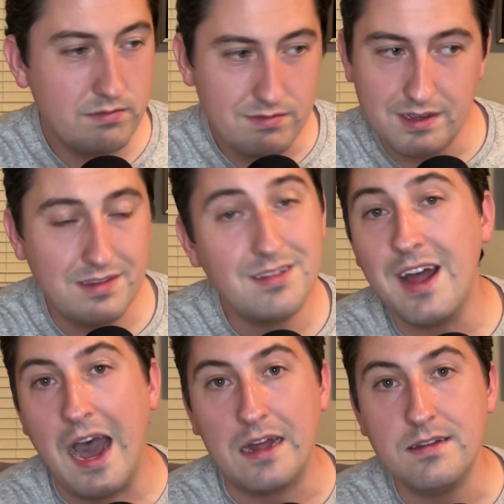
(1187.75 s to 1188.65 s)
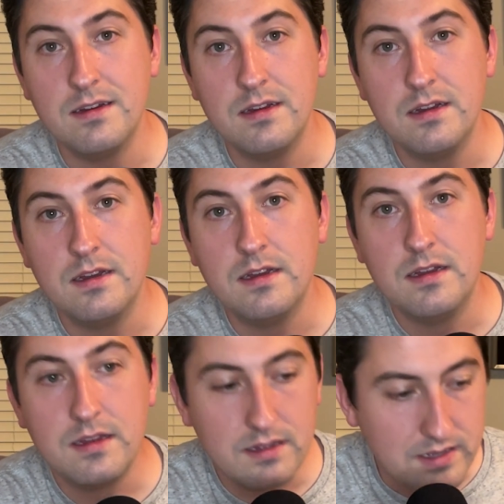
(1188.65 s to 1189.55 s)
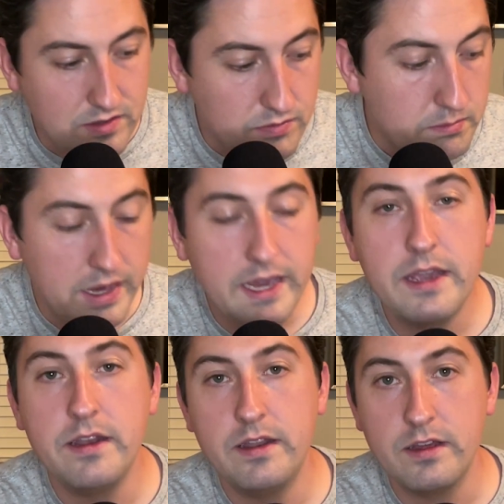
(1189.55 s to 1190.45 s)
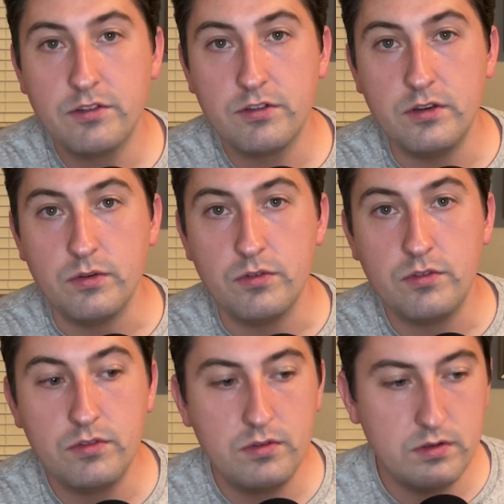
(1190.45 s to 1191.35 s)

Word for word: It's not. It's making an excuse